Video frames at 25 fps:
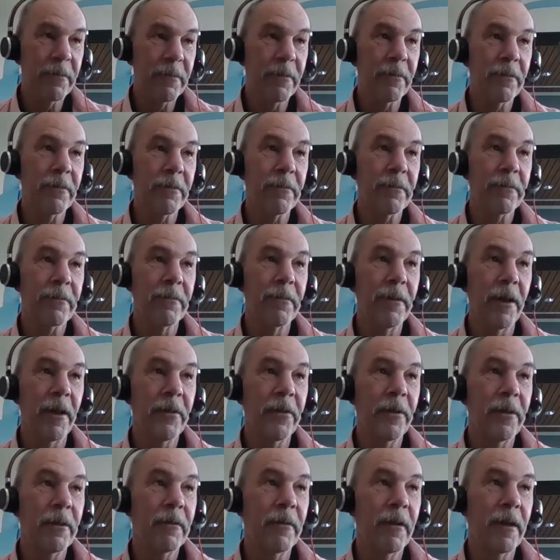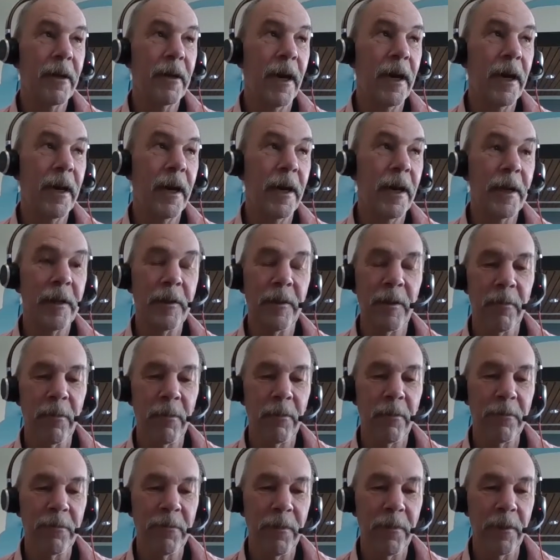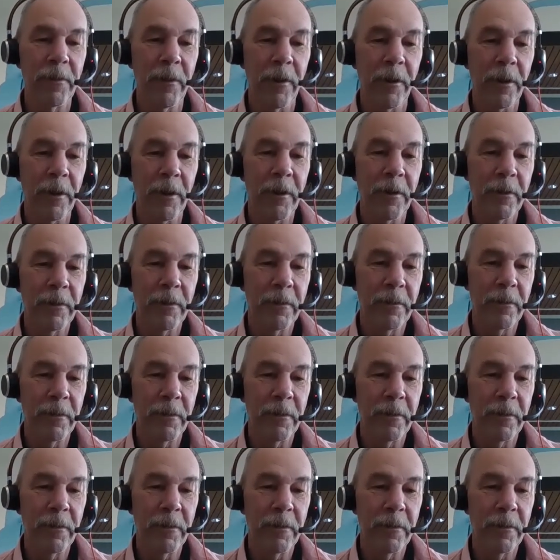there's nothing that I like that grows in the dark.